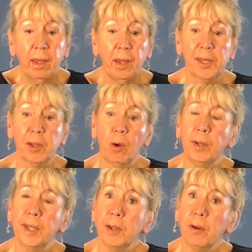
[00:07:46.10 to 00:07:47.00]
It's
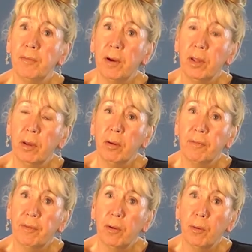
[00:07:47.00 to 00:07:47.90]
also very
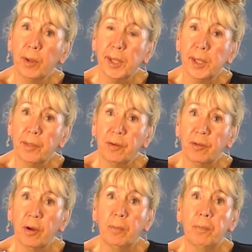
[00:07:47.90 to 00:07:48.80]
good for horses
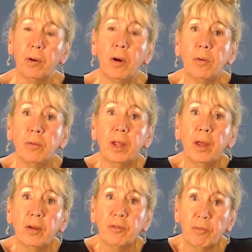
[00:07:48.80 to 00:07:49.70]
that are prone
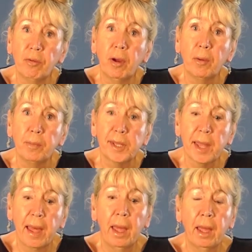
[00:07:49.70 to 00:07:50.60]
to rubs.
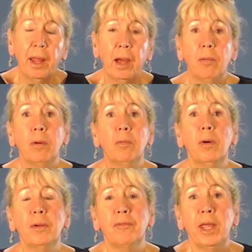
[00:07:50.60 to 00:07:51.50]
Now,
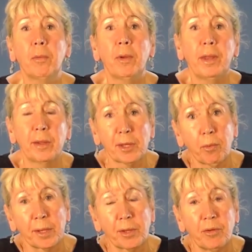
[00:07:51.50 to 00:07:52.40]
one frequently asked
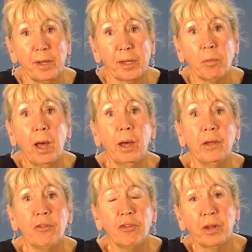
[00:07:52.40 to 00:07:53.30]
question is,
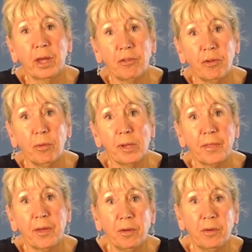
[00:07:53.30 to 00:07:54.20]
why should I
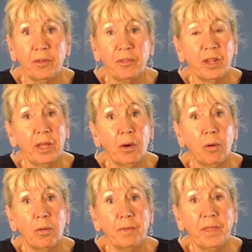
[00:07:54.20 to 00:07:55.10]
choose the Hunter D
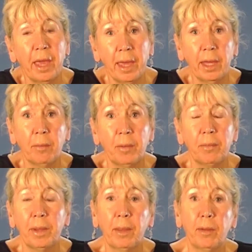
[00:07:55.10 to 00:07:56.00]
over the
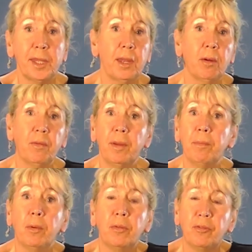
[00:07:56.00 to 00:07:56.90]
Egbert? Because,
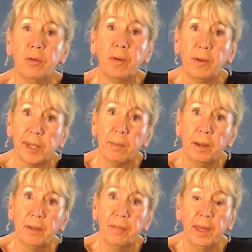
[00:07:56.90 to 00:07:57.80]
they both do very
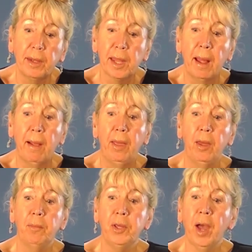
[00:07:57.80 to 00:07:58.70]
similar things.
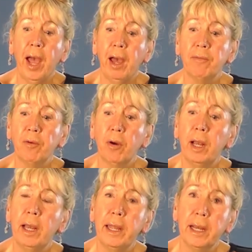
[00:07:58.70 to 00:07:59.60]
But you have got
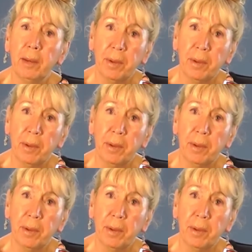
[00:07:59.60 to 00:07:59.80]
a little